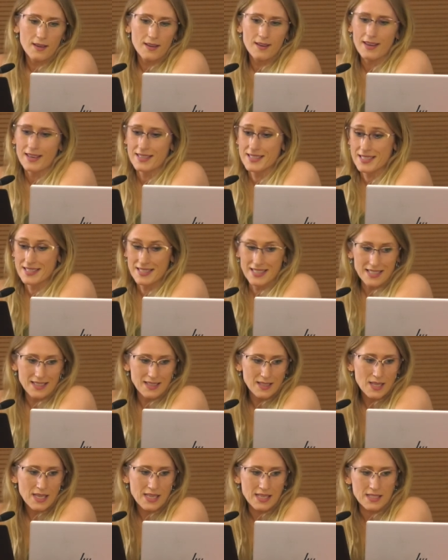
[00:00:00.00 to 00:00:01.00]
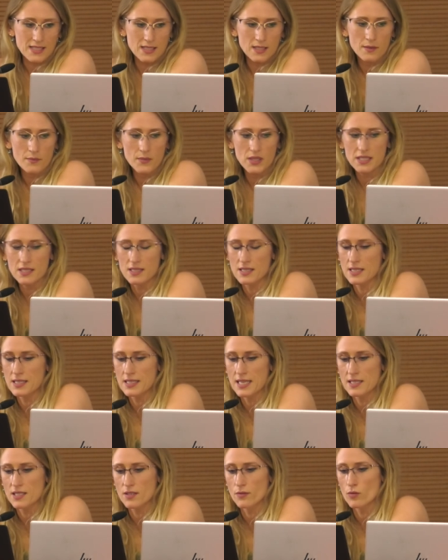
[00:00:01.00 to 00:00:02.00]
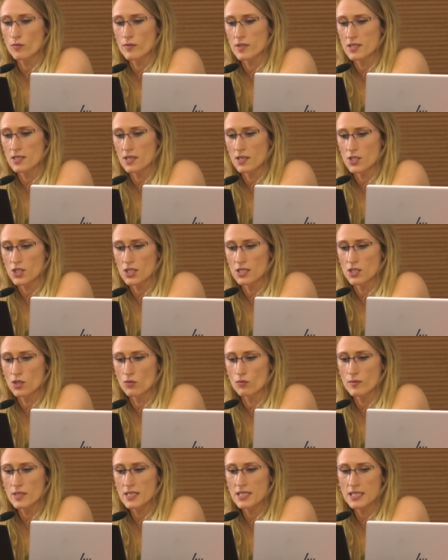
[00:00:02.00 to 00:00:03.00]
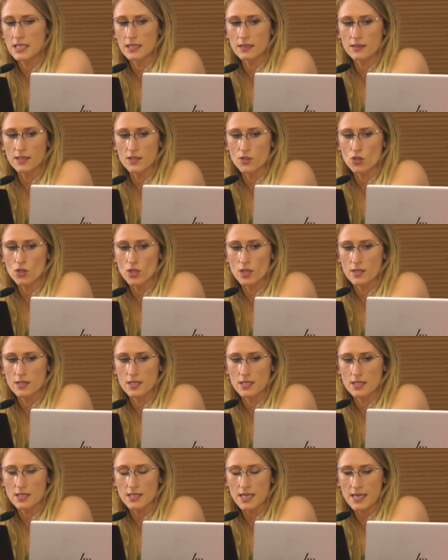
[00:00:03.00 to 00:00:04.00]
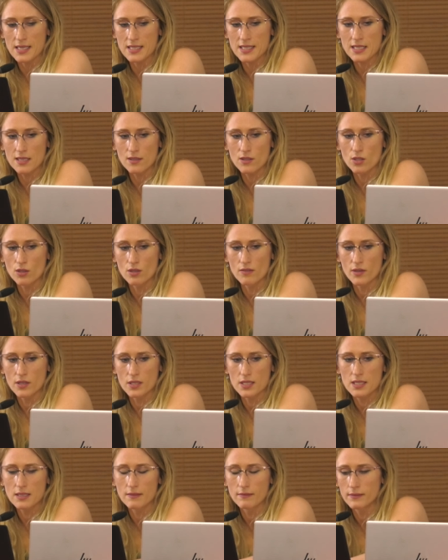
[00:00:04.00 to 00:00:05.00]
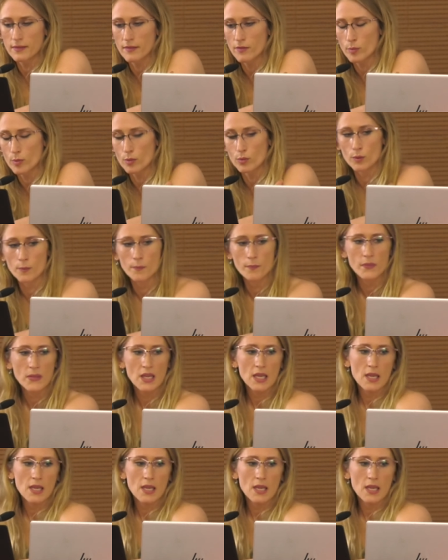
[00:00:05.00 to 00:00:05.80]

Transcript: And indeed this. This is the Centre for Research into Reading, Literature and Society at the University of Liverpool.